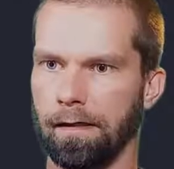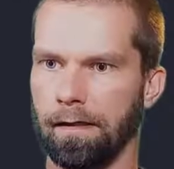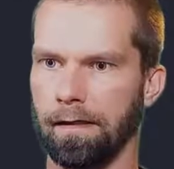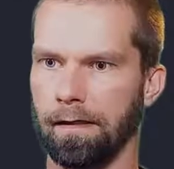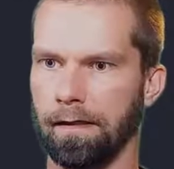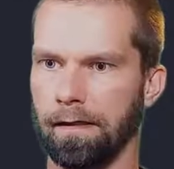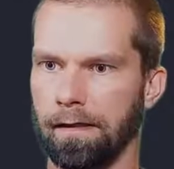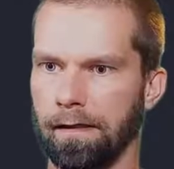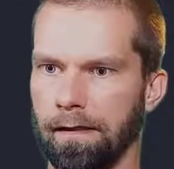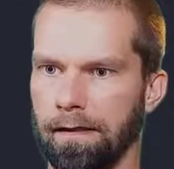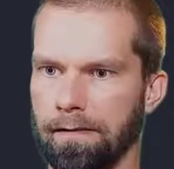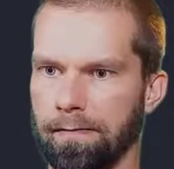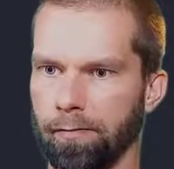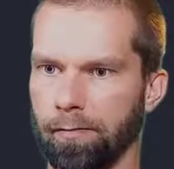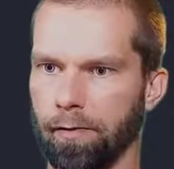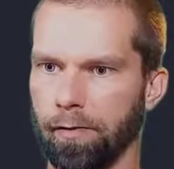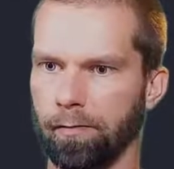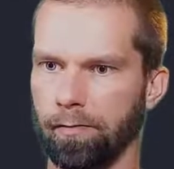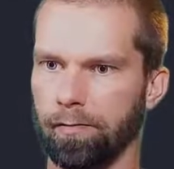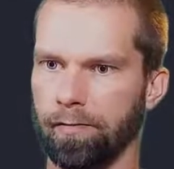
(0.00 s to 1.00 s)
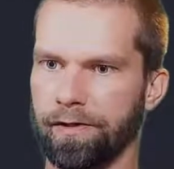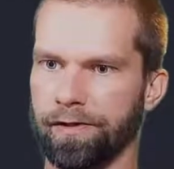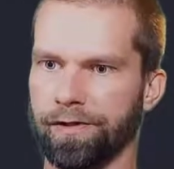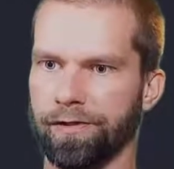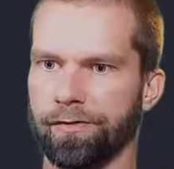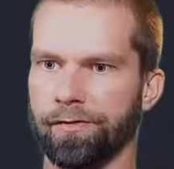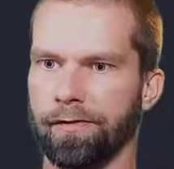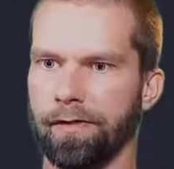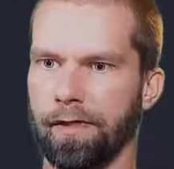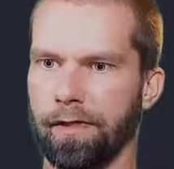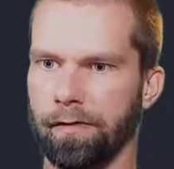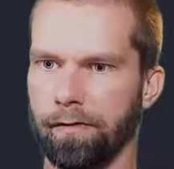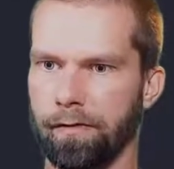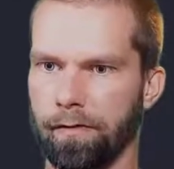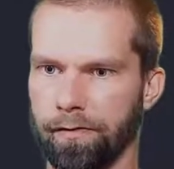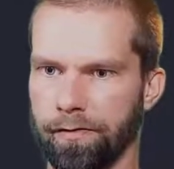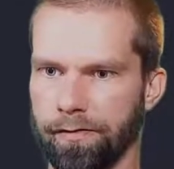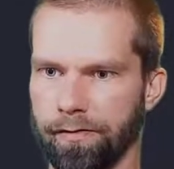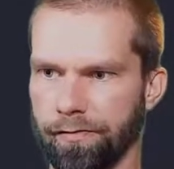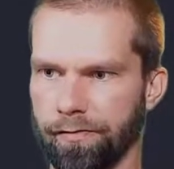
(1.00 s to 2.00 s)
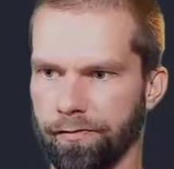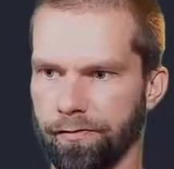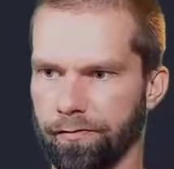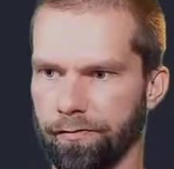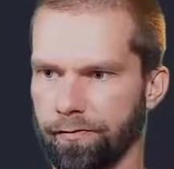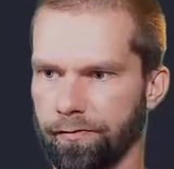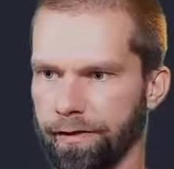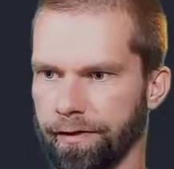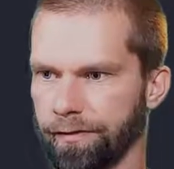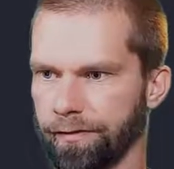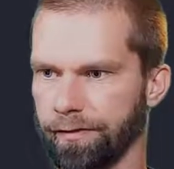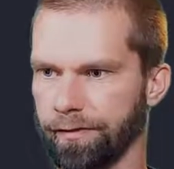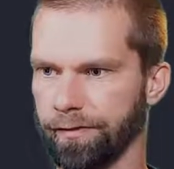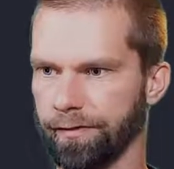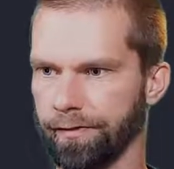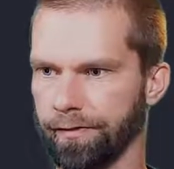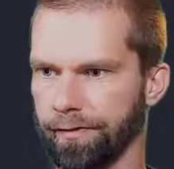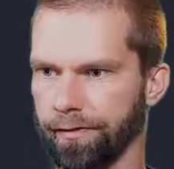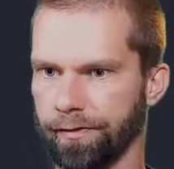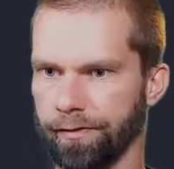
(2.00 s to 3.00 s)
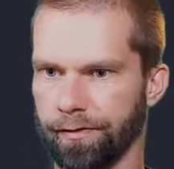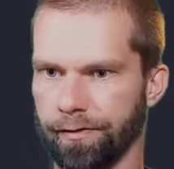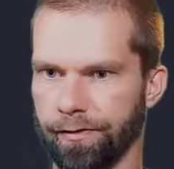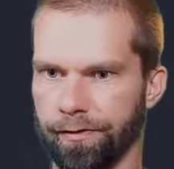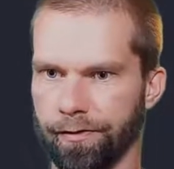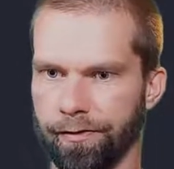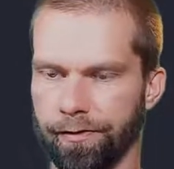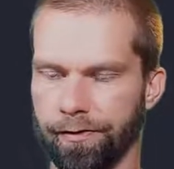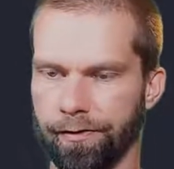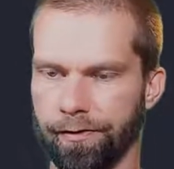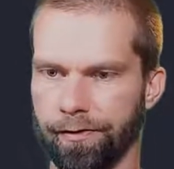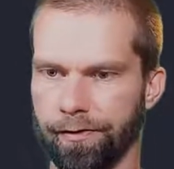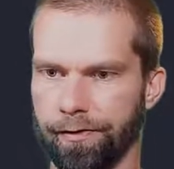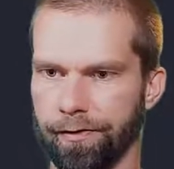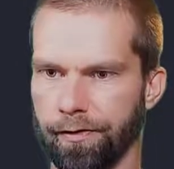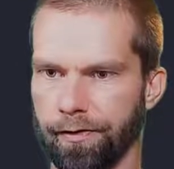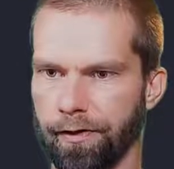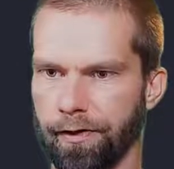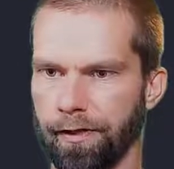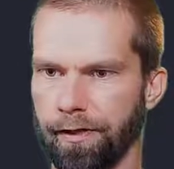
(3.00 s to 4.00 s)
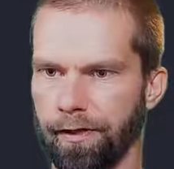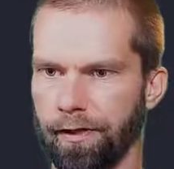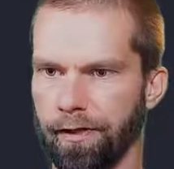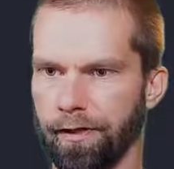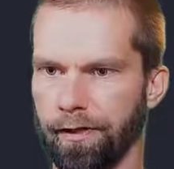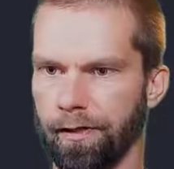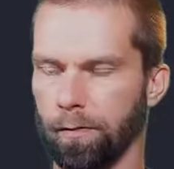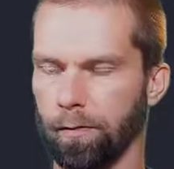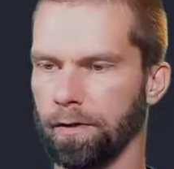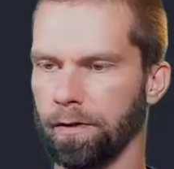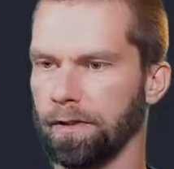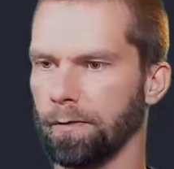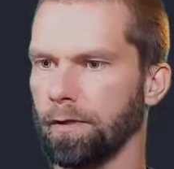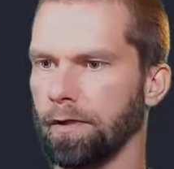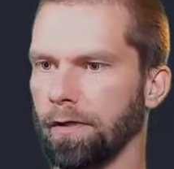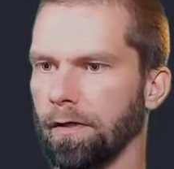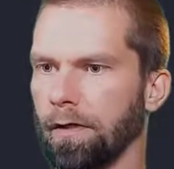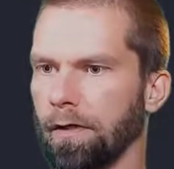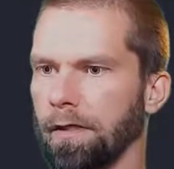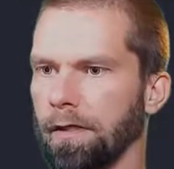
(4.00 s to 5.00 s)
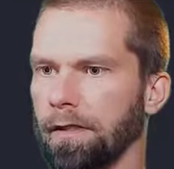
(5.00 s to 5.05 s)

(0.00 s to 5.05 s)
And this probably should now also return the, what did we call it?